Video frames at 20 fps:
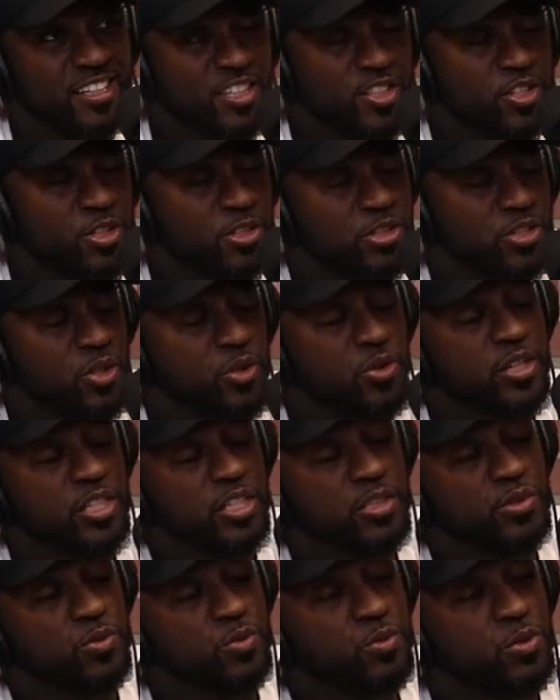your story
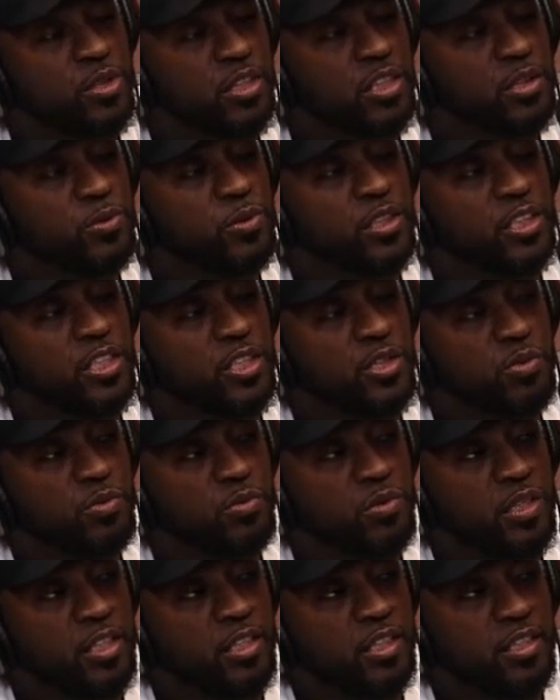is really, really
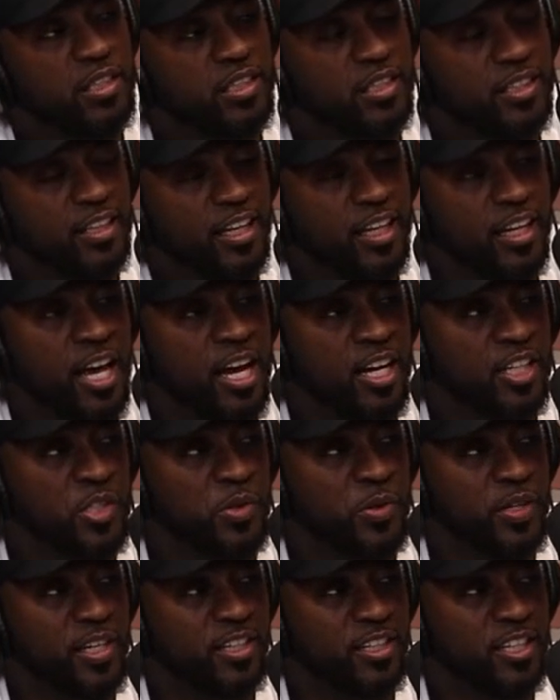unique in how
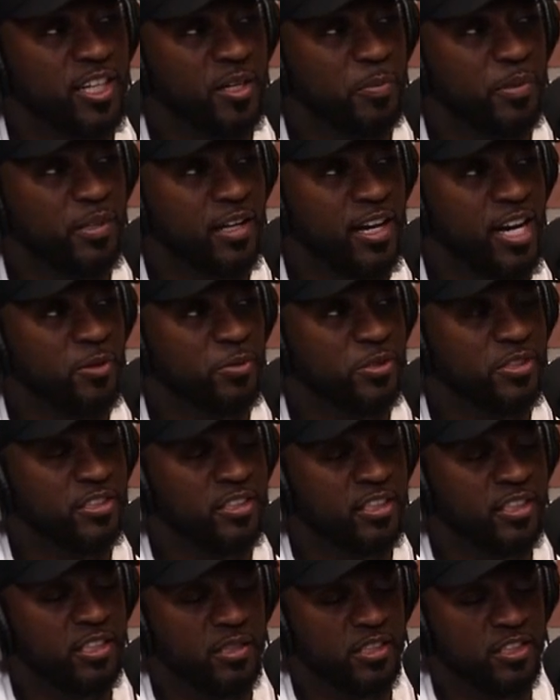you ended up in Iowa City.